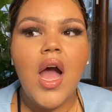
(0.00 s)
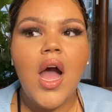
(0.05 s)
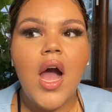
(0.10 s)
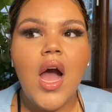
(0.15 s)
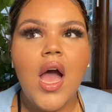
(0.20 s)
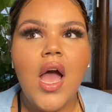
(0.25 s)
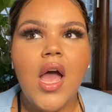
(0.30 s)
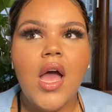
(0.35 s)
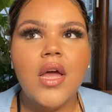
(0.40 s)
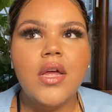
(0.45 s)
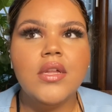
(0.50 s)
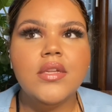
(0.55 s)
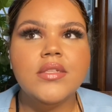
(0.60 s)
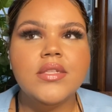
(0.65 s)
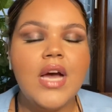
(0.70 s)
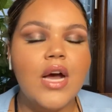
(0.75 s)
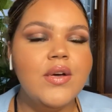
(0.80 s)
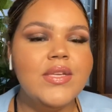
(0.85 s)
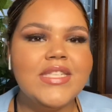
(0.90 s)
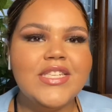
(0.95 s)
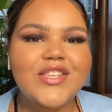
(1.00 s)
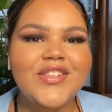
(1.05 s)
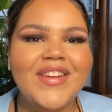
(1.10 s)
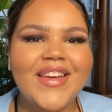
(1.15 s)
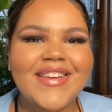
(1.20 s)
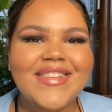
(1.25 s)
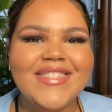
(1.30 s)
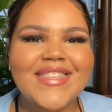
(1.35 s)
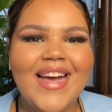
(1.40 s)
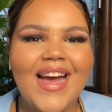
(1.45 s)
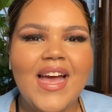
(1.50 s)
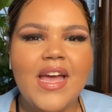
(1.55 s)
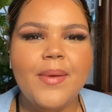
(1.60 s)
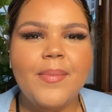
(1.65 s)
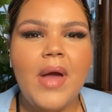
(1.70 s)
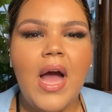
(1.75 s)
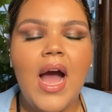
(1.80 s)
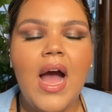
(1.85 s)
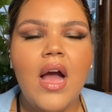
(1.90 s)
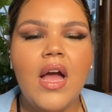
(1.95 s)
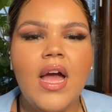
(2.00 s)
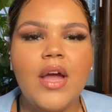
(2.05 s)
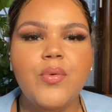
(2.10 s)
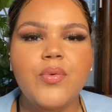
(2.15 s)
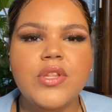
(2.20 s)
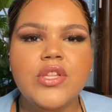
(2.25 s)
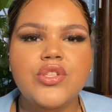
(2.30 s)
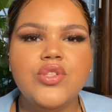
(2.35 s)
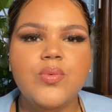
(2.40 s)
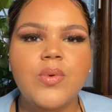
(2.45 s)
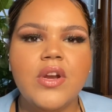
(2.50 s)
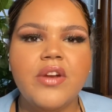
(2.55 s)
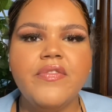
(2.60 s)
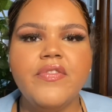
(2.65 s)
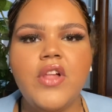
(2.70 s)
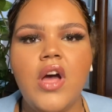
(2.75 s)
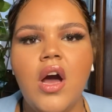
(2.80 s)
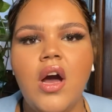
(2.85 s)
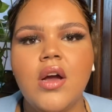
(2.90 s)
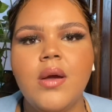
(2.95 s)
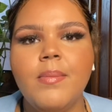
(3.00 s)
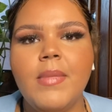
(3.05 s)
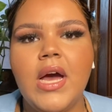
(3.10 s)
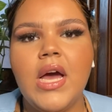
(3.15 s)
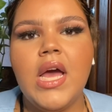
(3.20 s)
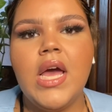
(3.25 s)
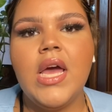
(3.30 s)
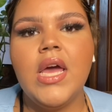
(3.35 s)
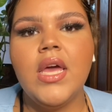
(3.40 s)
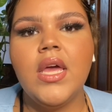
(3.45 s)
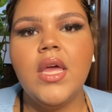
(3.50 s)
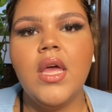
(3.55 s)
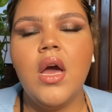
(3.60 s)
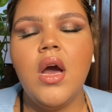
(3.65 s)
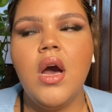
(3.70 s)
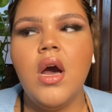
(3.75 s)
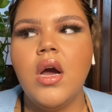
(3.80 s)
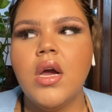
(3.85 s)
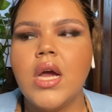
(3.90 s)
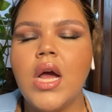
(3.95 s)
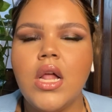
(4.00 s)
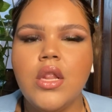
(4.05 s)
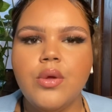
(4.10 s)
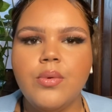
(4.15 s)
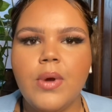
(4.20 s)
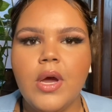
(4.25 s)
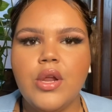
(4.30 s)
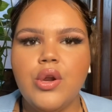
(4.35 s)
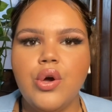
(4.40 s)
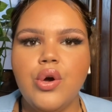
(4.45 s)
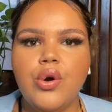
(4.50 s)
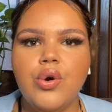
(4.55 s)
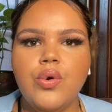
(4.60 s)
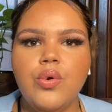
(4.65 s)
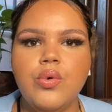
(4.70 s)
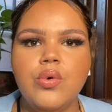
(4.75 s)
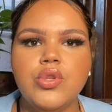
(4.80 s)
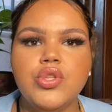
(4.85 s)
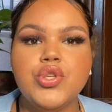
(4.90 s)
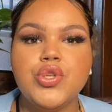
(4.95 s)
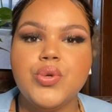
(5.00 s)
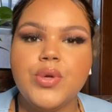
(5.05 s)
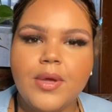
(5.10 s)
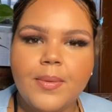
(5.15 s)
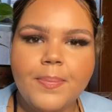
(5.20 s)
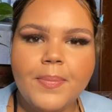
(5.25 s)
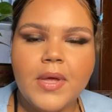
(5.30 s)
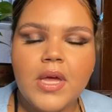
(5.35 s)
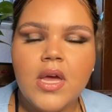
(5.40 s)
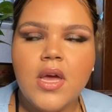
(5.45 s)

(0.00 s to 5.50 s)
And I'll see you next time. I really do want to vlog my Colorado trip.